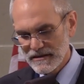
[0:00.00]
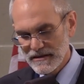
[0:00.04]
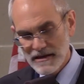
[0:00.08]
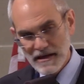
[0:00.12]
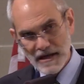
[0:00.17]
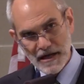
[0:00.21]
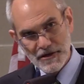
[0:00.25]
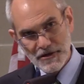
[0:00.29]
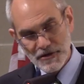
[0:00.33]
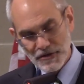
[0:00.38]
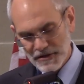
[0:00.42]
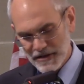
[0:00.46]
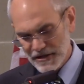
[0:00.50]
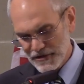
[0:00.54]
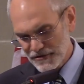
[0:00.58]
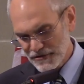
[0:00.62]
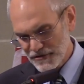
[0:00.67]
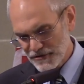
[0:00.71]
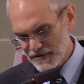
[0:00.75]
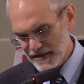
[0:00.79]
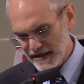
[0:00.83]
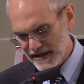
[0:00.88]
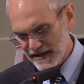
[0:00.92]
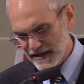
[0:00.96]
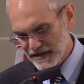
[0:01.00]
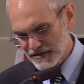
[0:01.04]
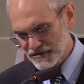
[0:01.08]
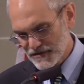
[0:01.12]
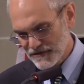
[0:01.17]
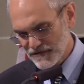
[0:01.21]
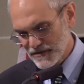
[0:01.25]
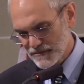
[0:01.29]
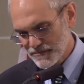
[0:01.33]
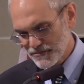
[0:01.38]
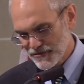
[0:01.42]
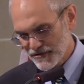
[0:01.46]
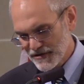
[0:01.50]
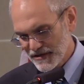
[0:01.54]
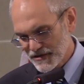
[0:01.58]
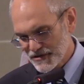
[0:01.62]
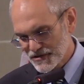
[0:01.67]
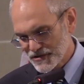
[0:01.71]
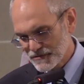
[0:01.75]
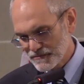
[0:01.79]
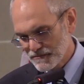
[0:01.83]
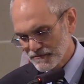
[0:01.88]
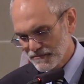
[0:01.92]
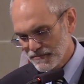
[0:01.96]
not only through the hands of the
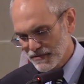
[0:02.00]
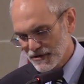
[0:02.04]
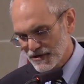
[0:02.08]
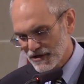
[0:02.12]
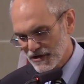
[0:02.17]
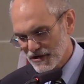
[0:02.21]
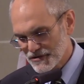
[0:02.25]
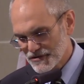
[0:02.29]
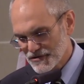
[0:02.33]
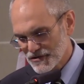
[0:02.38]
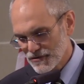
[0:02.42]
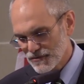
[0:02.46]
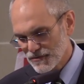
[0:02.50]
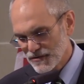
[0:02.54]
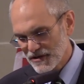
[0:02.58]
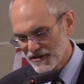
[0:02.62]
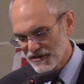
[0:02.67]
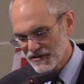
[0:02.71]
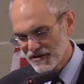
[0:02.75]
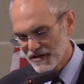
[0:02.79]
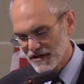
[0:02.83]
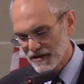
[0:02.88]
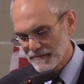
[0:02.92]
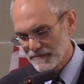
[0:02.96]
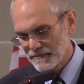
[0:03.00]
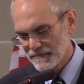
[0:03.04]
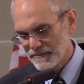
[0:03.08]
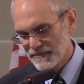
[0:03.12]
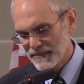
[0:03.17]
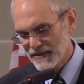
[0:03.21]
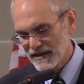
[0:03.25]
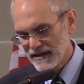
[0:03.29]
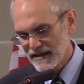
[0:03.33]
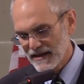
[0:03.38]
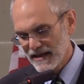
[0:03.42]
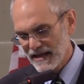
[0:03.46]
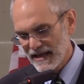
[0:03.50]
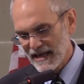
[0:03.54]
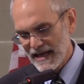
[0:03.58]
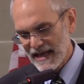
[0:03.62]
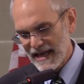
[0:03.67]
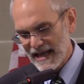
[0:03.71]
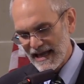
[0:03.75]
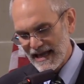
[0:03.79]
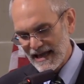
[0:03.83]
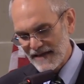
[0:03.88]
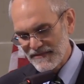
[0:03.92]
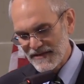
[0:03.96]
priest, but also with him.